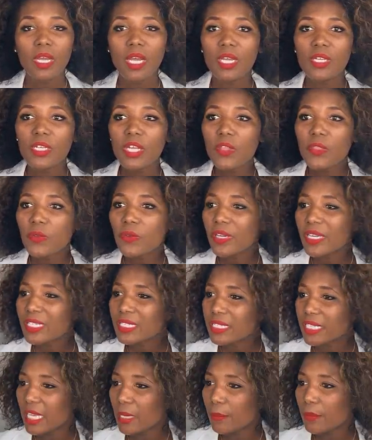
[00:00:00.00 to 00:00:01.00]
Another
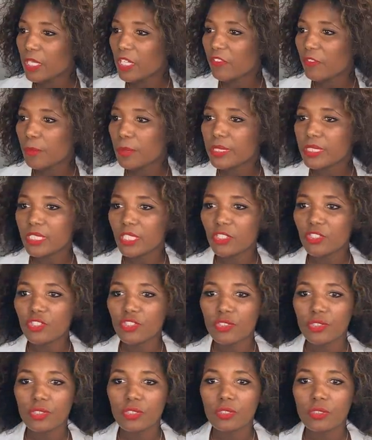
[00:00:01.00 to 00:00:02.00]
example of
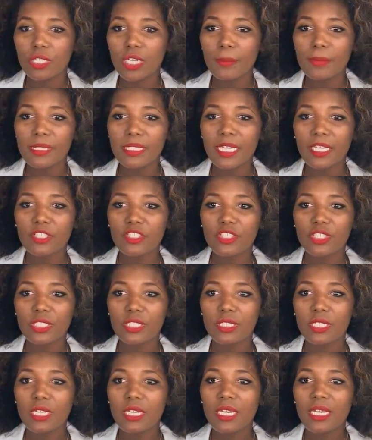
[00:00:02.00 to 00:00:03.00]
potential
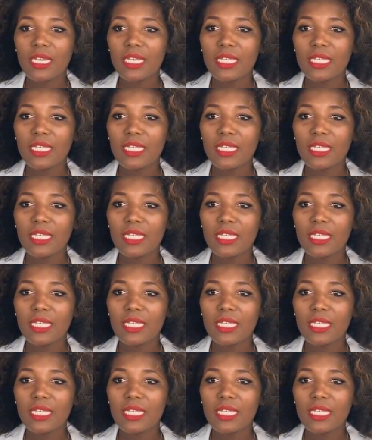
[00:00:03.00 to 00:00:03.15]
obsession